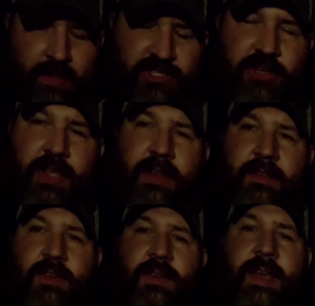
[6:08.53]
that you
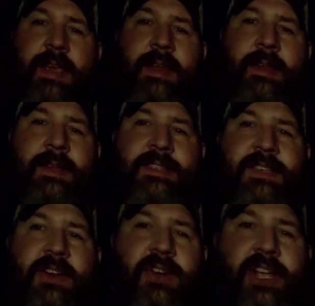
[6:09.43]
need to take into
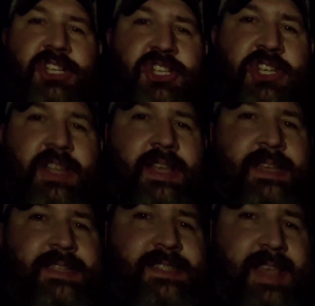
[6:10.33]
consideration
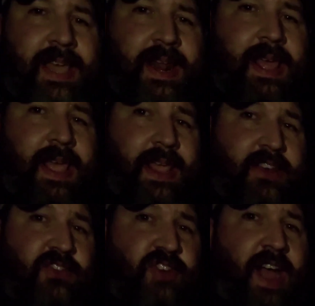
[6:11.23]
is that
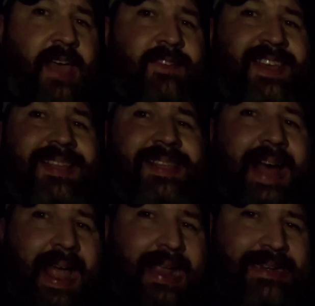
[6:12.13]
a driving
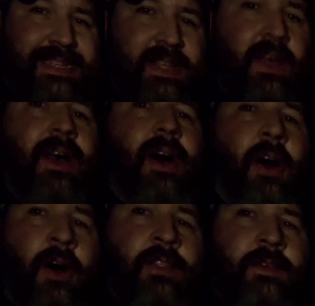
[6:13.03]
light
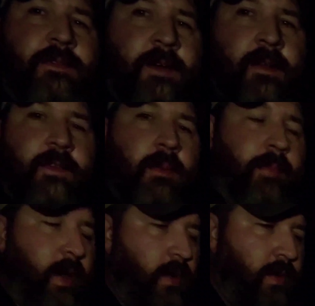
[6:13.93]
on the front of your
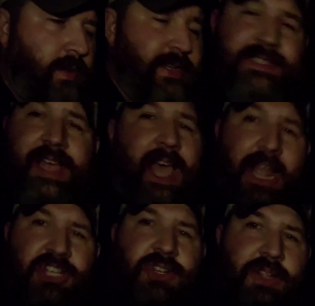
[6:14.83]
boat is
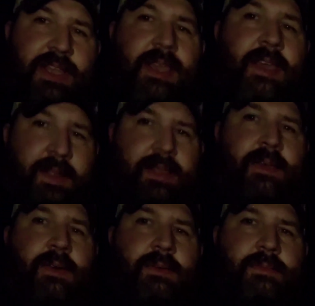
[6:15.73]
actually
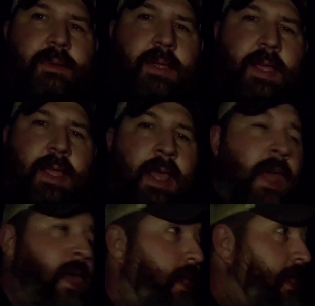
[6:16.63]
illegal, okay?
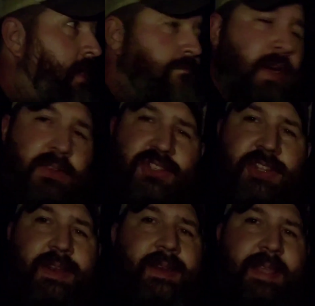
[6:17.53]
Now,
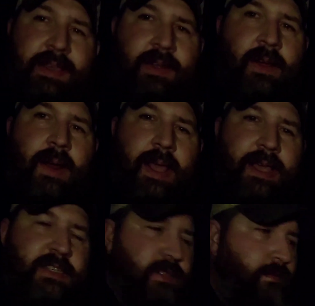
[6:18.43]
most DNR
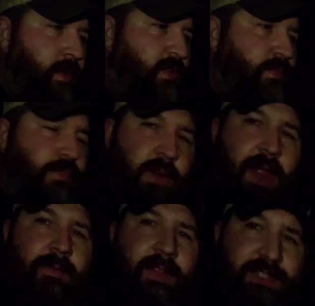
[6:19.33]
lakes, most
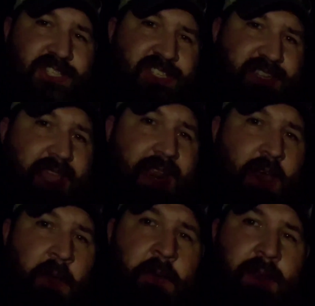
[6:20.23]
private
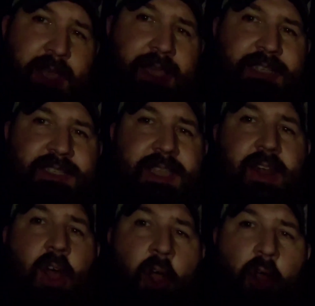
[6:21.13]
state-owned lakes
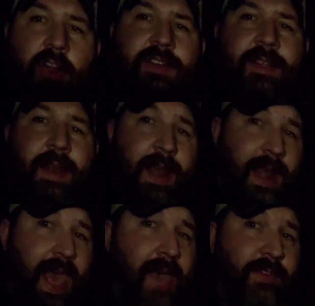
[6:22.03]
that aren't
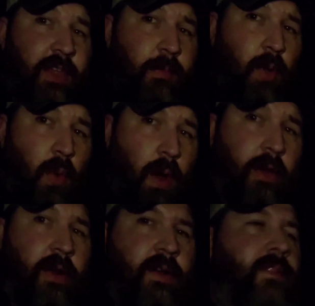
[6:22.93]
navigable
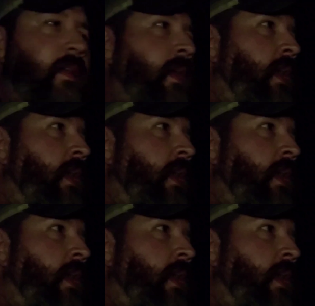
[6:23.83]
waters